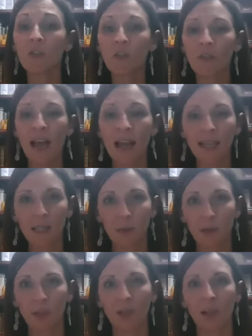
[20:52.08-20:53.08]
So that has
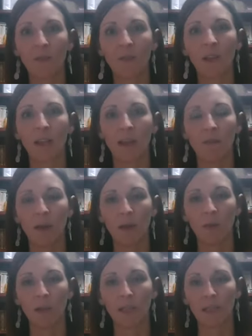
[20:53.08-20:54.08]
been good. I feel like I've been
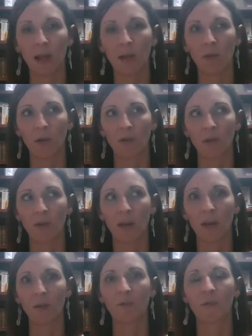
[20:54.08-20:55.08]
able to network with
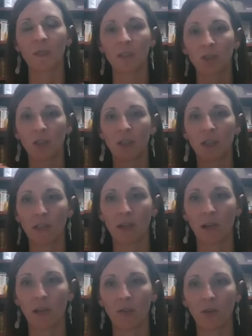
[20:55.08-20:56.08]
other physicians and
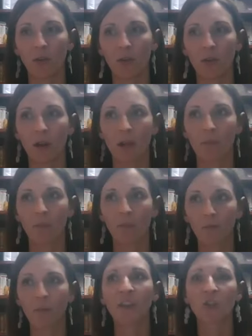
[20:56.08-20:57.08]
other
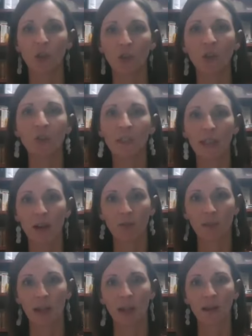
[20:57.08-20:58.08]
professionals
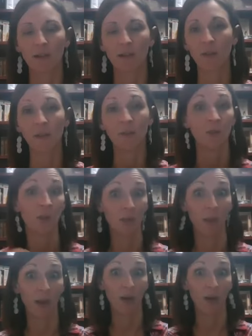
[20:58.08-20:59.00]
outside of even just my